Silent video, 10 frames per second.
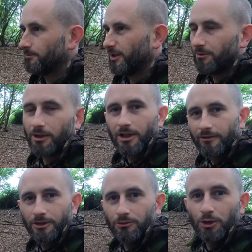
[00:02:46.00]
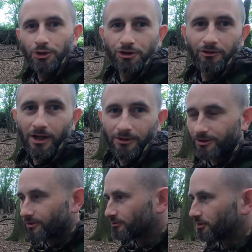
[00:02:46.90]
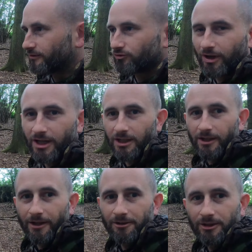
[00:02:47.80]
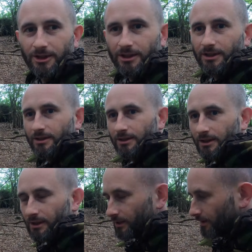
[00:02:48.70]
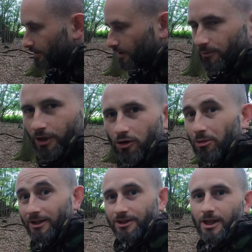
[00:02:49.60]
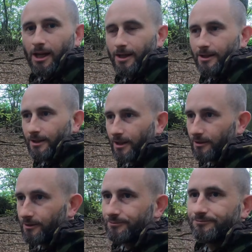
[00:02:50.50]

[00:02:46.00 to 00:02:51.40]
But anyway, I'm gonna have a little mooch around. It's just a bit of a recce day really, and then we'll go back to the lane again.